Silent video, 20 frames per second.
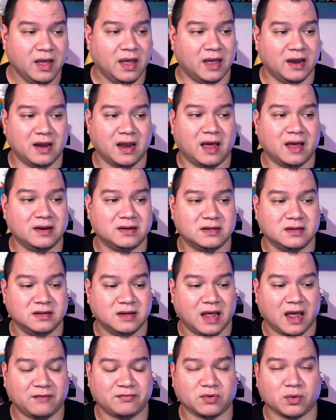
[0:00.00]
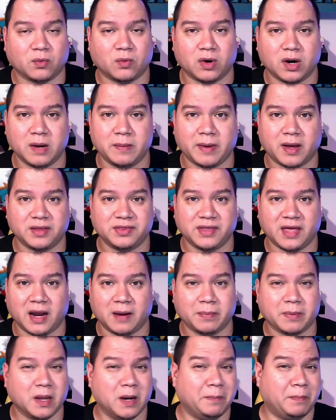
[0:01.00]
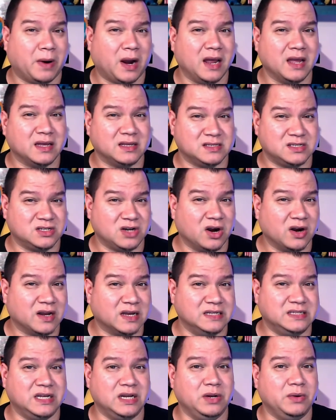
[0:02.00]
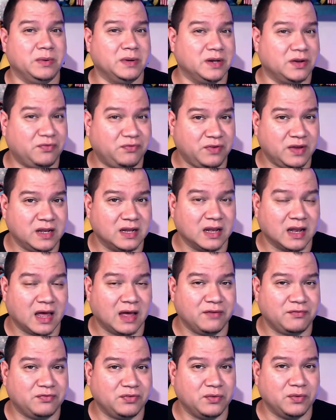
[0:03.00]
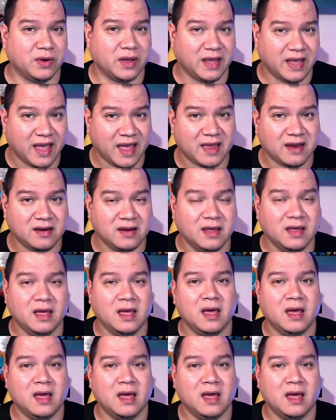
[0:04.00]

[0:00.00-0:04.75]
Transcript: and not have to worry about that. I'm going to probably start continuing to feed live food again,